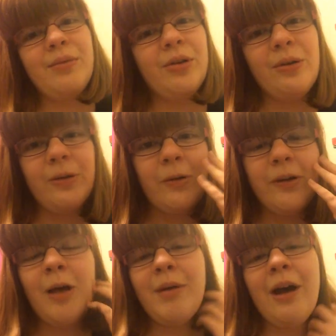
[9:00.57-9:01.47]
I'm sure they'll
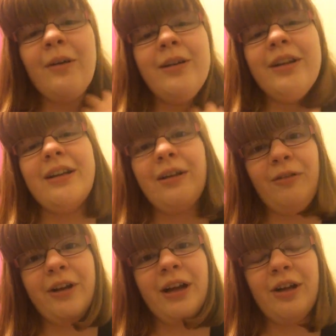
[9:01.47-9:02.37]
come out in a
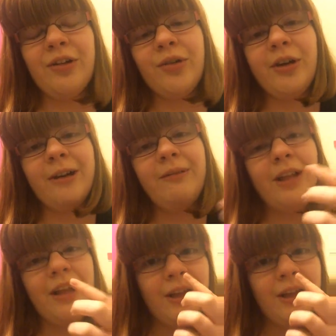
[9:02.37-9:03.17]
different country